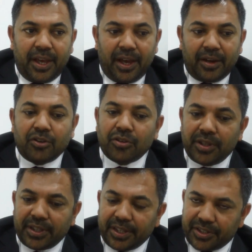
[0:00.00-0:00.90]
Uh, not
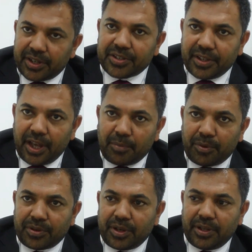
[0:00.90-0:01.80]
only the international
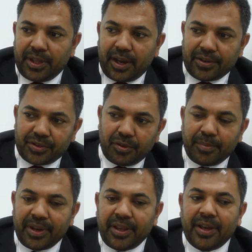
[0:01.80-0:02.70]
airport, there are so
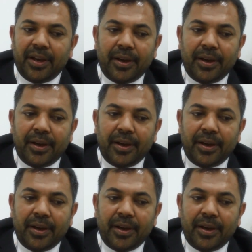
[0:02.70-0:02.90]
many uh,